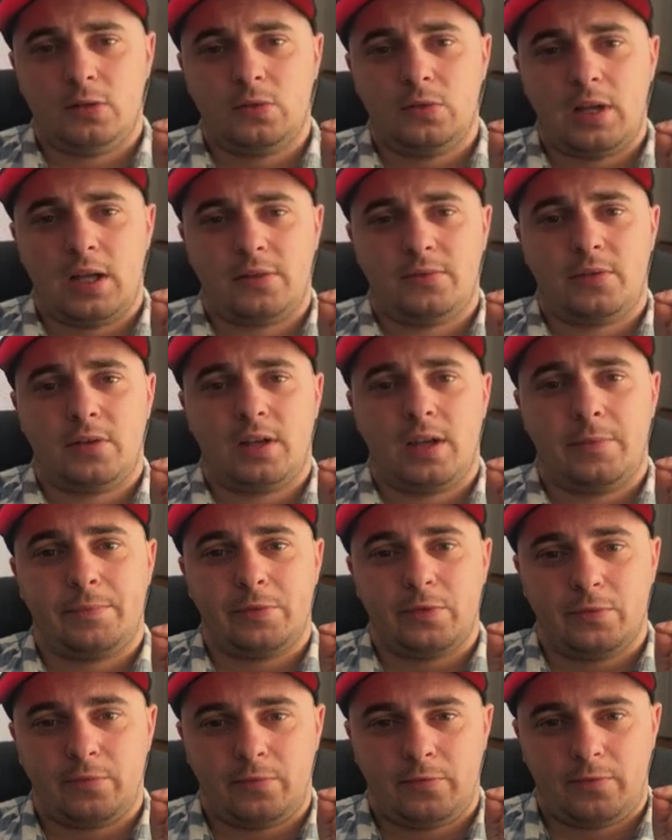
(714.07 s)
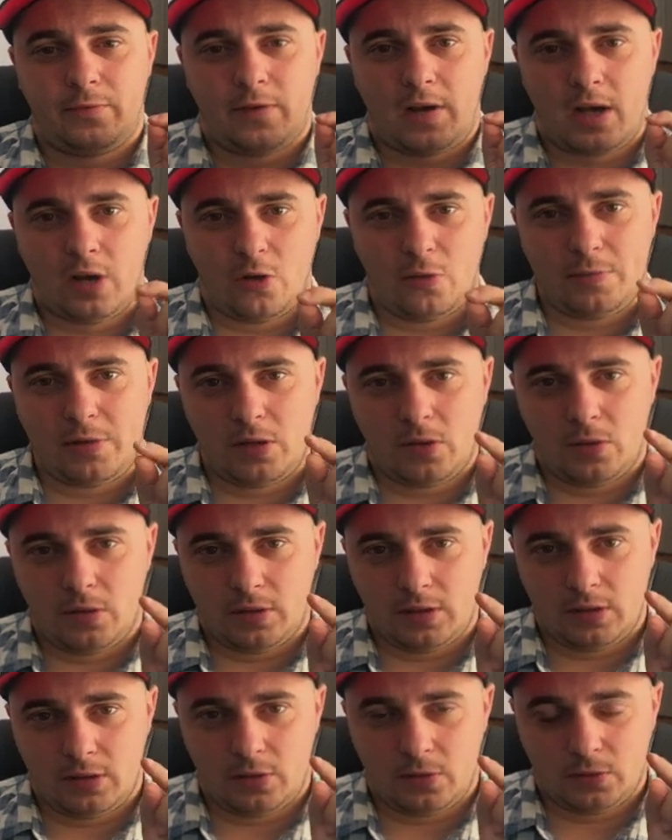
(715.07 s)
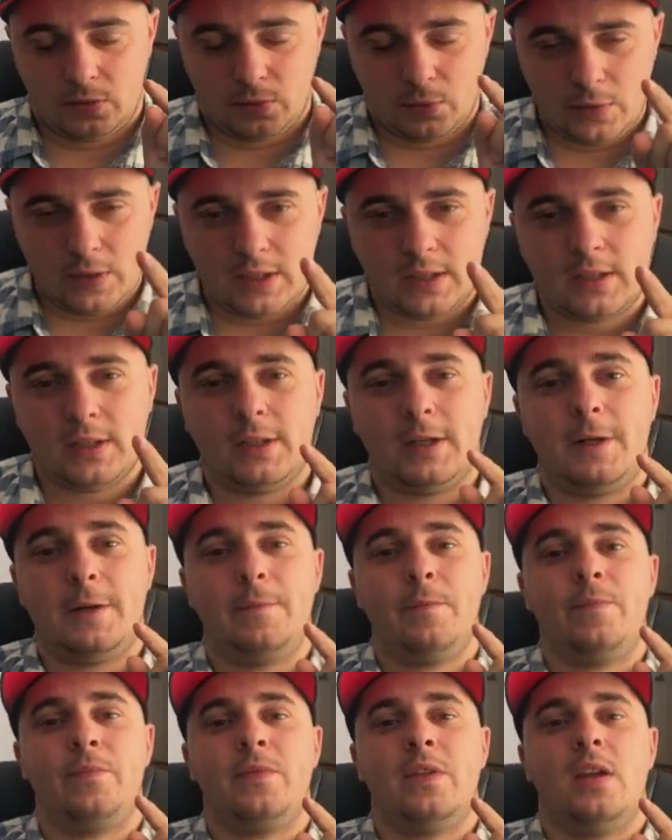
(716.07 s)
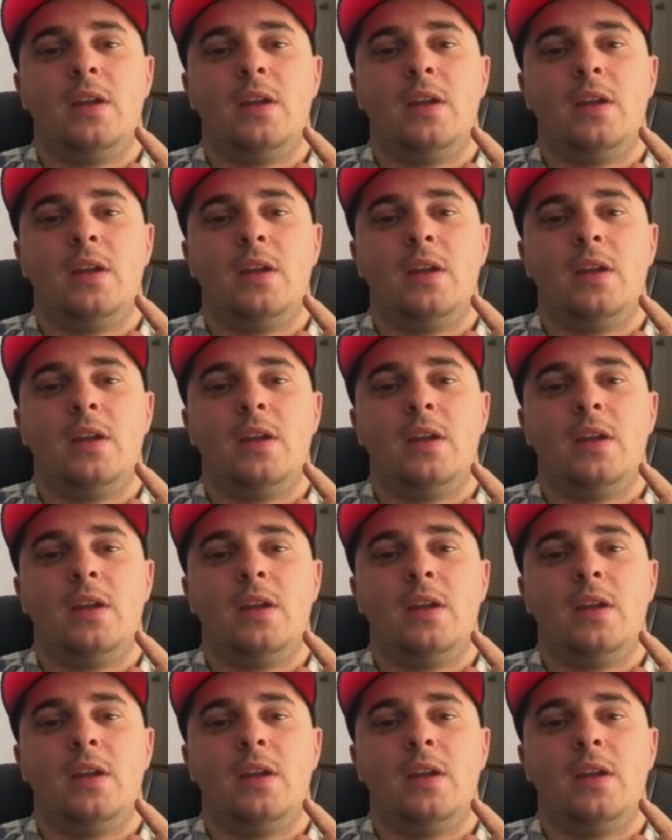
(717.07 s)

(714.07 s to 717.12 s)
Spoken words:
Do not forget to follow me on Twitter.